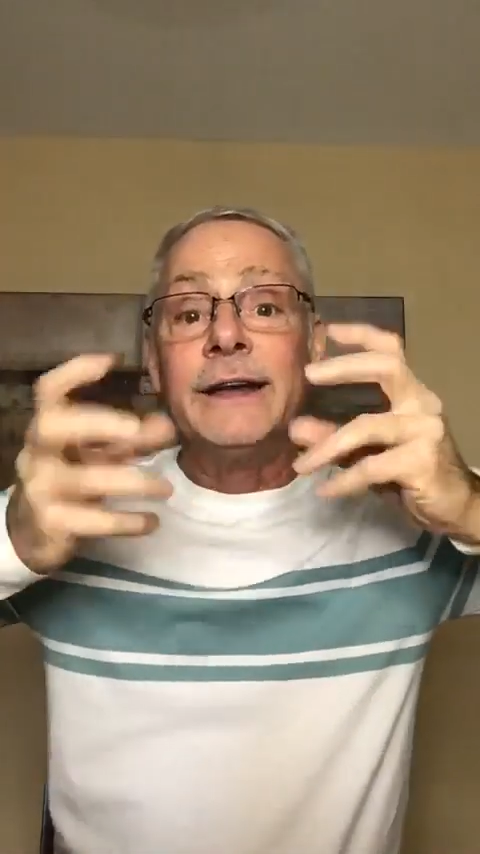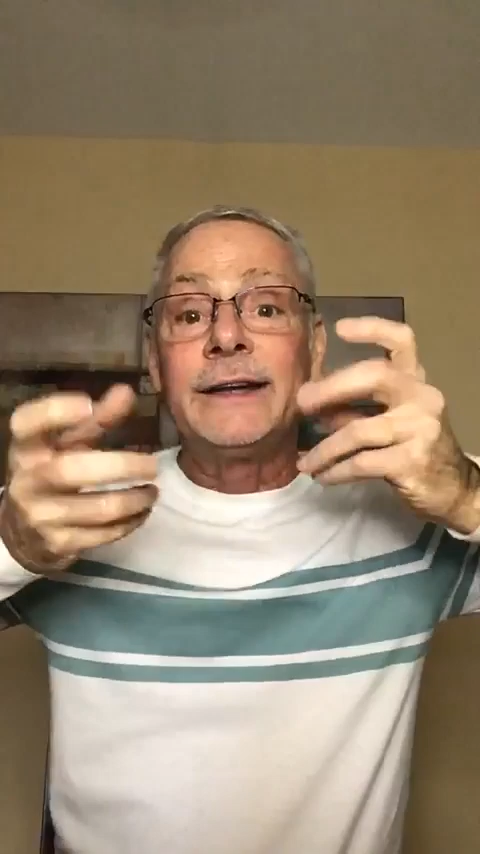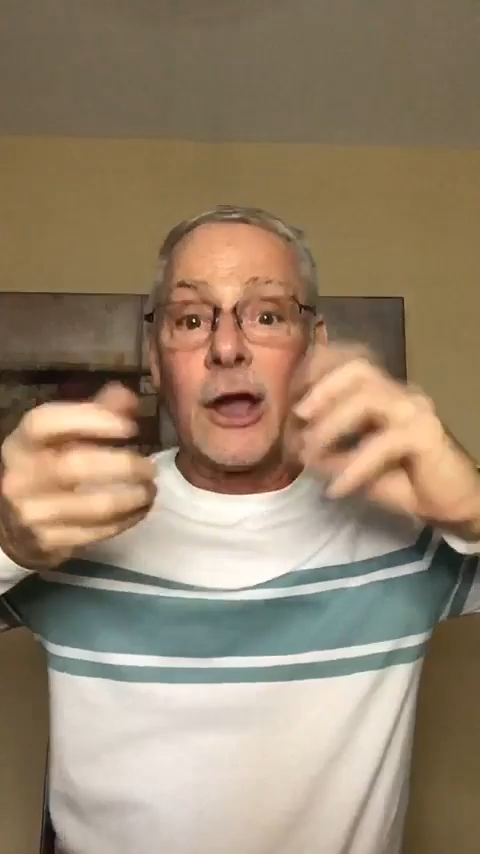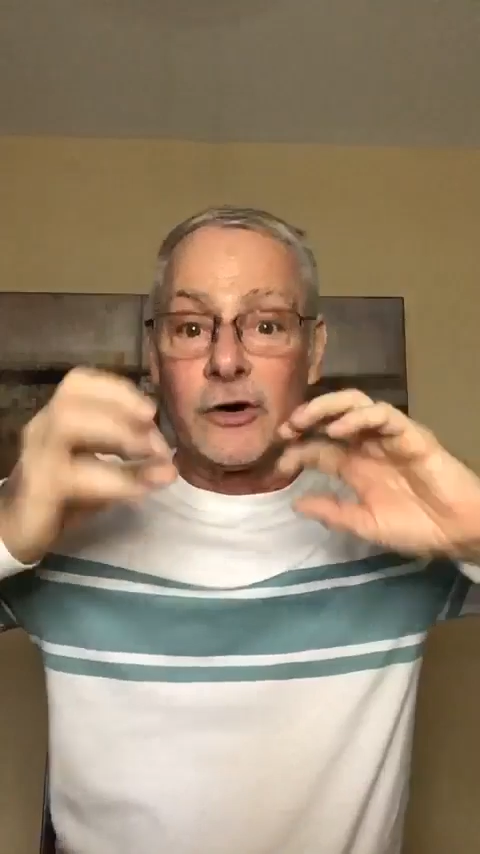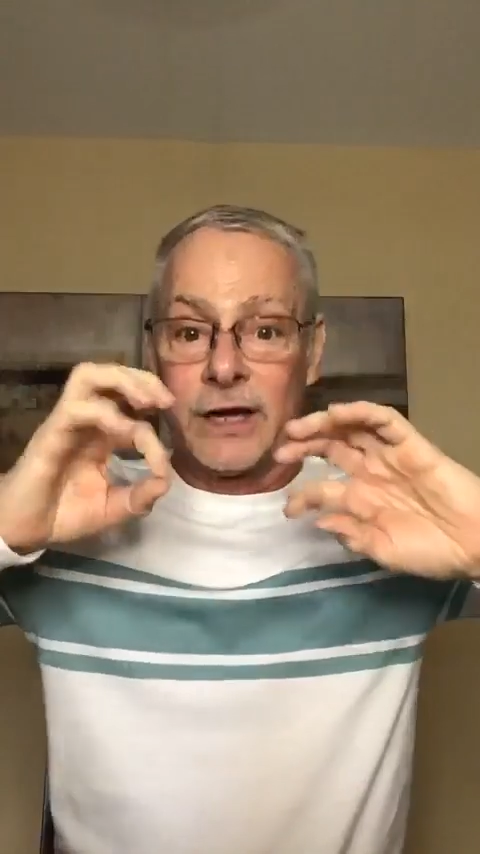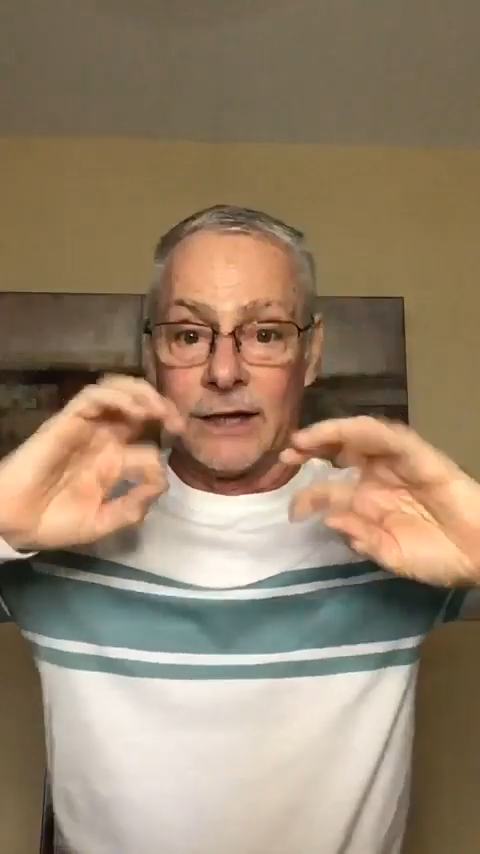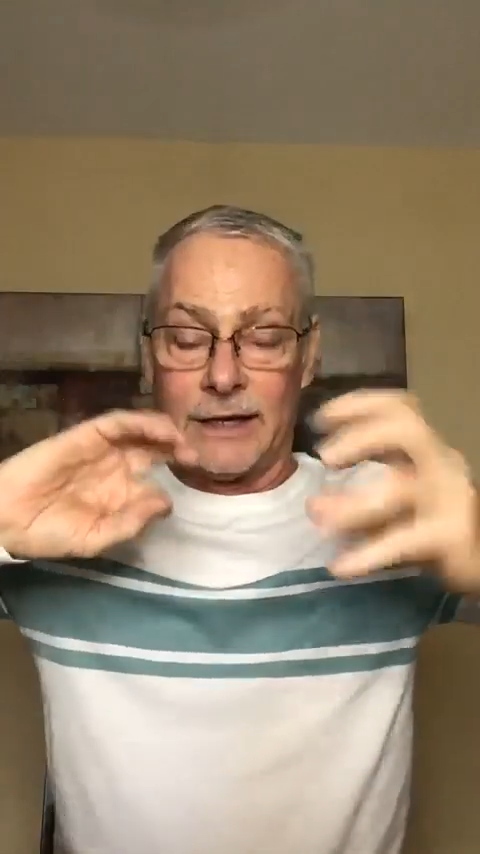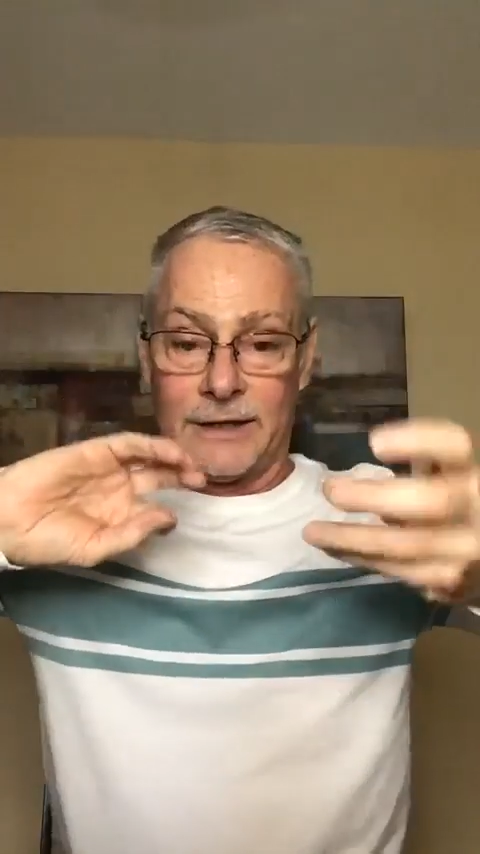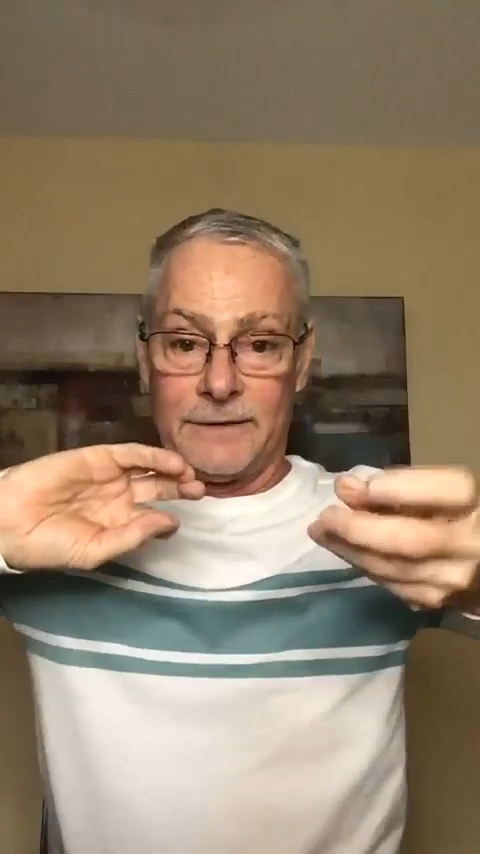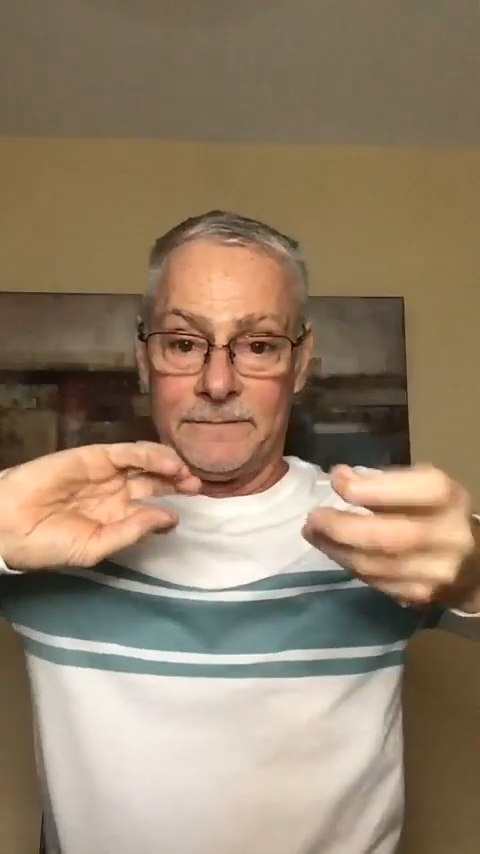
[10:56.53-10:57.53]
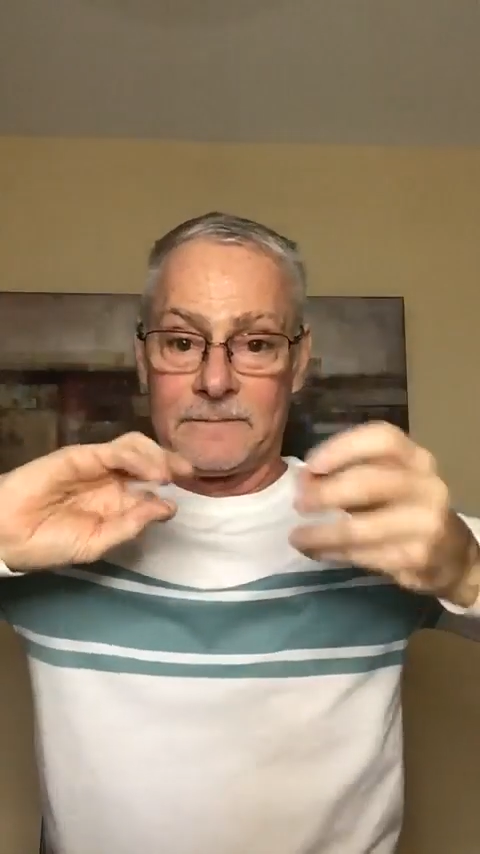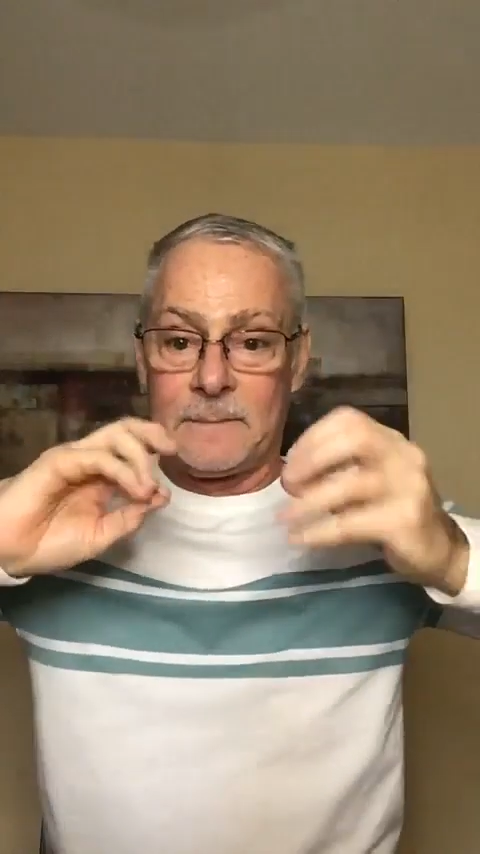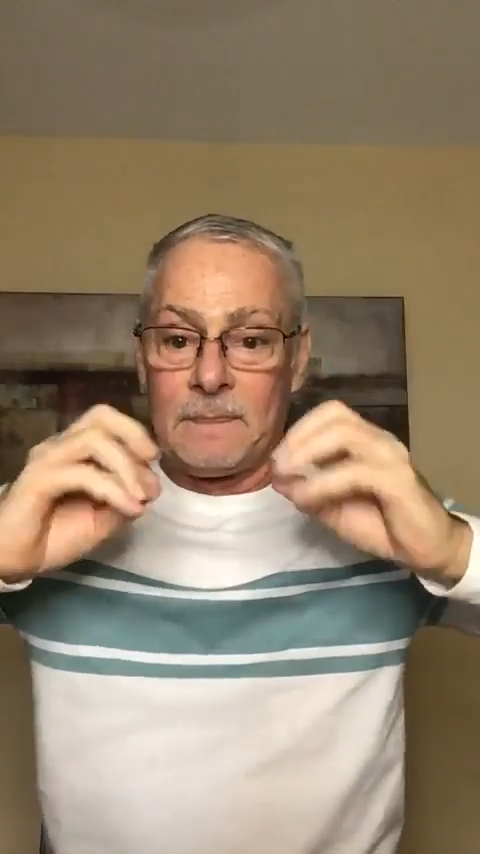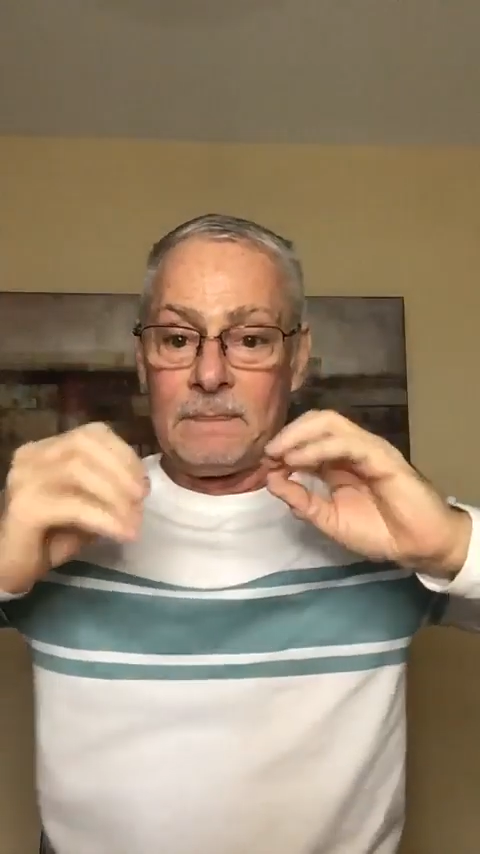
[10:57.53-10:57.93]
uncalculated.